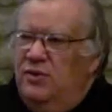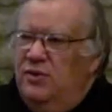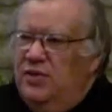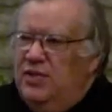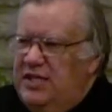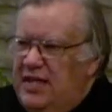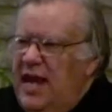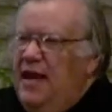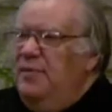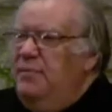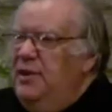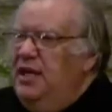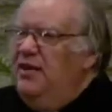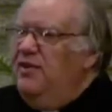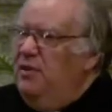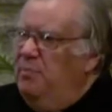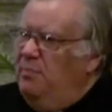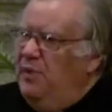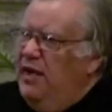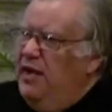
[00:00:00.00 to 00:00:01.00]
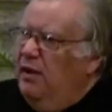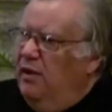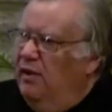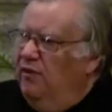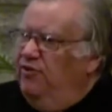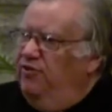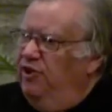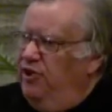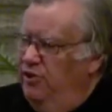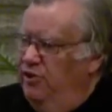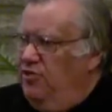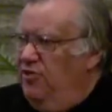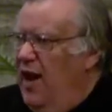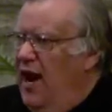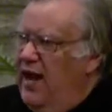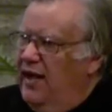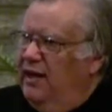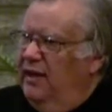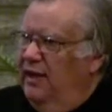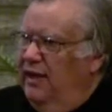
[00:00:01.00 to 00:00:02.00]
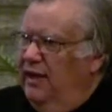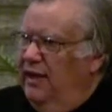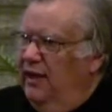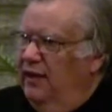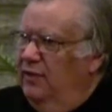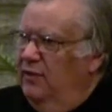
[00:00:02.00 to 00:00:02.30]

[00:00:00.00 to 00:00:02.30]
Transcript: send me the bill for your dry cleaning.